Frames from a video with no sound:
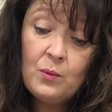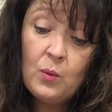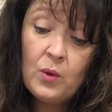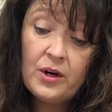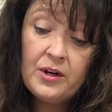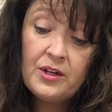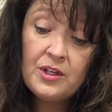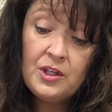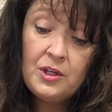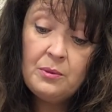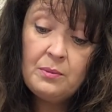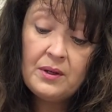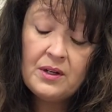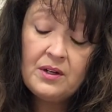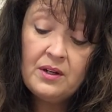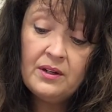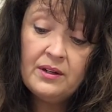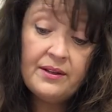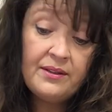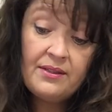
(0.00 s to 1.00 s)
work
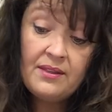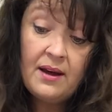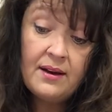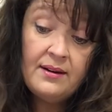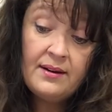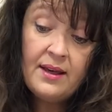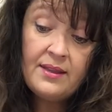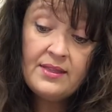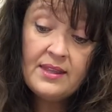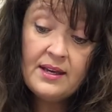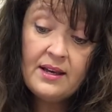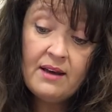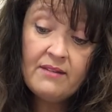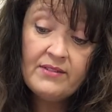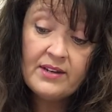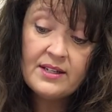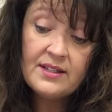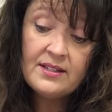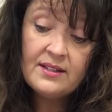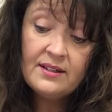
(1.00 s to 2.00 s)
cubicle and thought nothing of
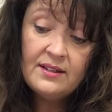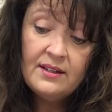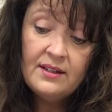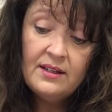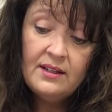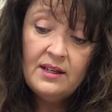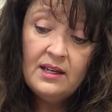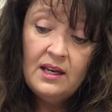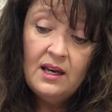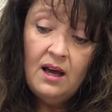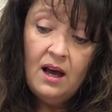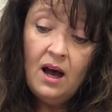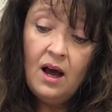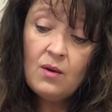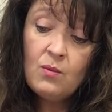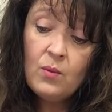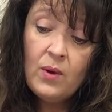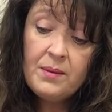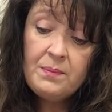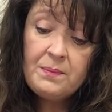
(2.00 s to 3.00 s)
it. On one